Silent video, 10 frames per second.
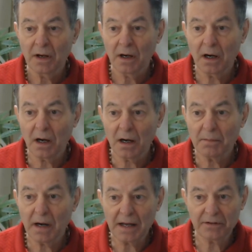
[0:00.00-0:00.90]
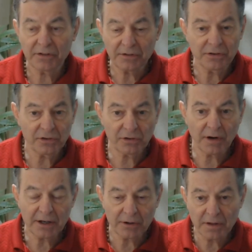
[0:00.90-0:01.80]
um, i said this is
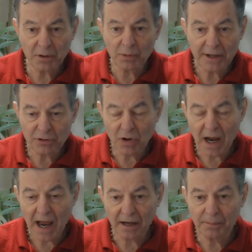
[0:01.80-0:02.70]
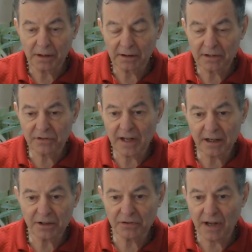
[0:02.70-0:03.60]
great you're in the right track but let's take
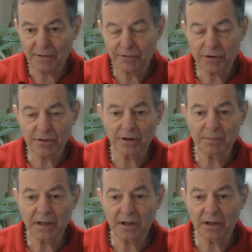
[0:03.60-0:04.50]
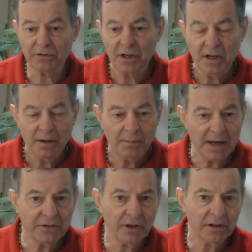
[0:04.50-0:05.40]
it a step further because
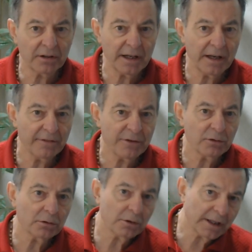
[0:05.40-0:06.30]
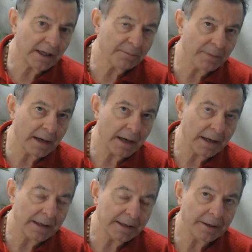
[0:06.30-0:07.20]
basically if you look at
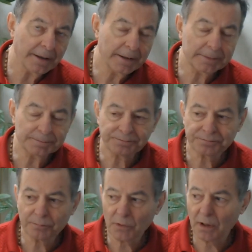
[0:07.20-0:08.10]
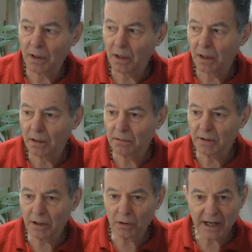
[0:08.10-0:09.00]
my um, uh,
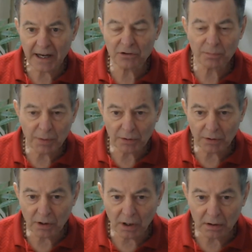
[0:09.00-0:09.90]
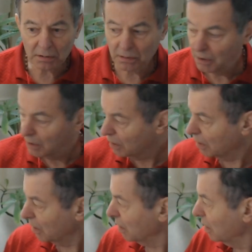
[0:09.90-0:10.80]
you know cancer protocol
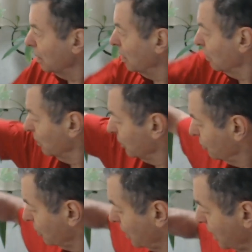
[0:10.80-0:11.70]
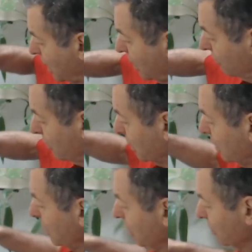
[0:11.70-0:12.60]
uh, which i have right
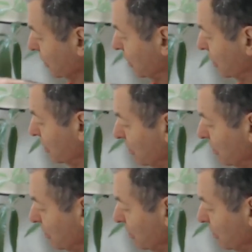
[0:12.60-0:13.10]
here the cure in the